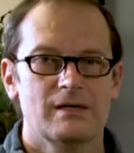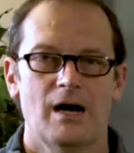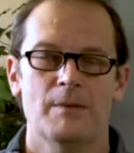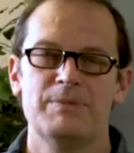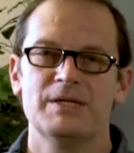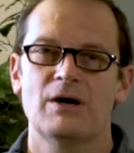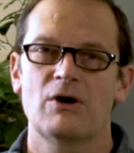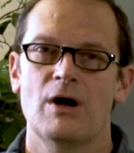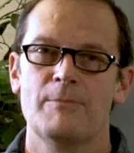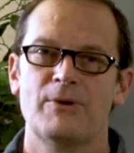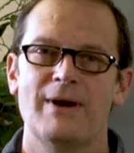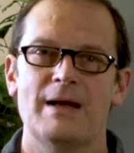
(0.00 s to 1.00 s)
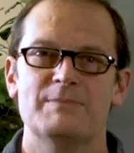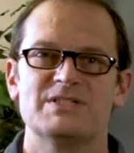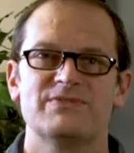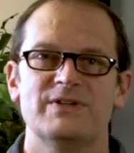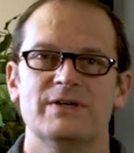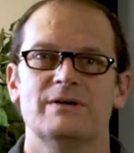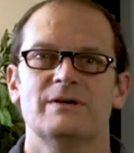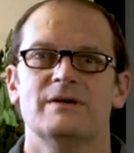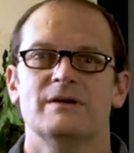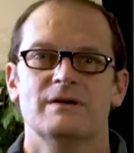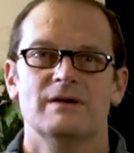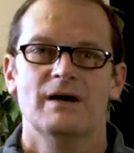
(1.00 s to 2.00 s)
up in our upper atmosphere,
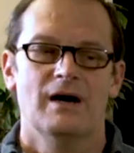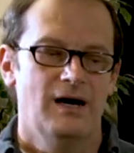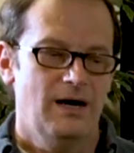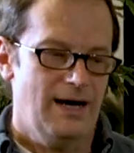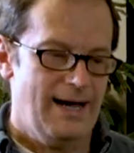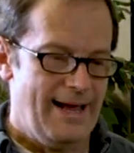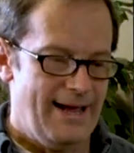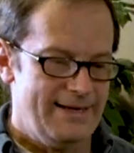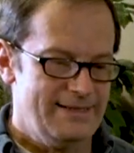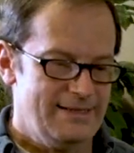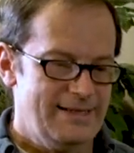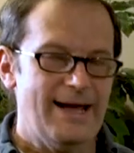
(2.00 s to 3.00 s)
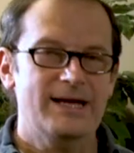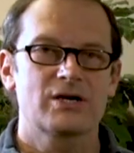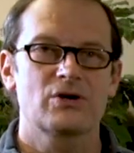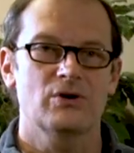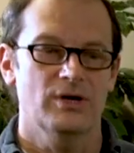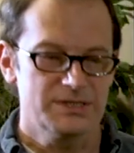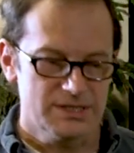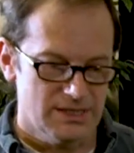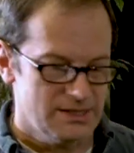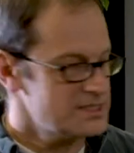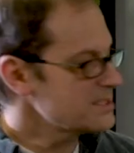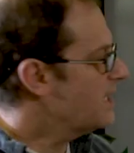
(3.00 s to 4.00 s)
and that current, in this